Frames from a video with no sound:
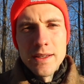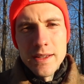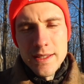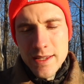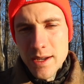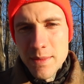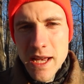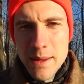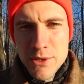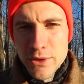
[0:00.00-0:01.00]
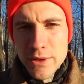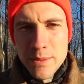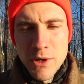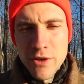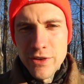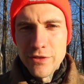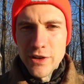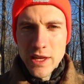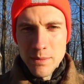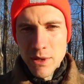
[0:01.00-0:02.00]
It's going to be absolutely perfect for
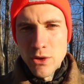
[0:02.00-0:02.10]
keeping